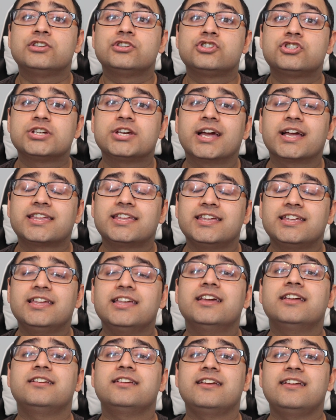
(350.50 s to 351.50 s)
Checking
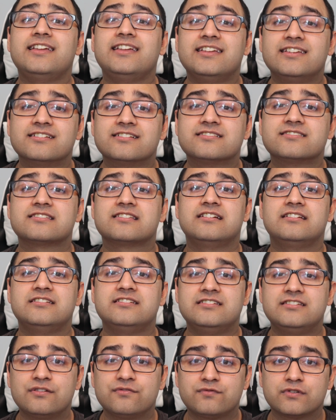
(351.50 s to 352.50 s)
it is
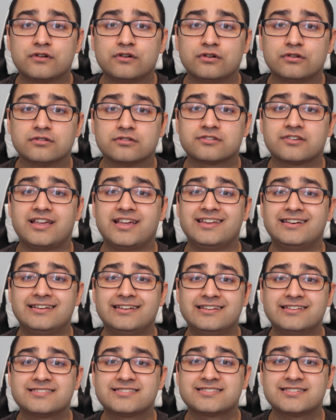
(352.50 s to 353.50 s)
difficult and it
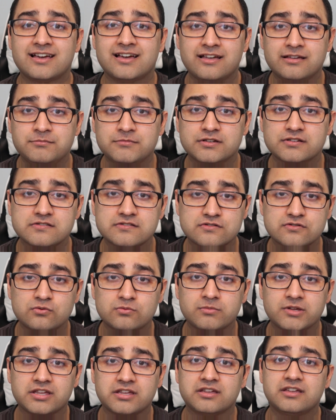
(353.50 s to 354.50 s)
is time
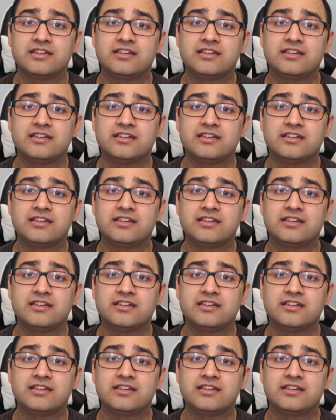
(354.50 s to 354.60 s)
consuming.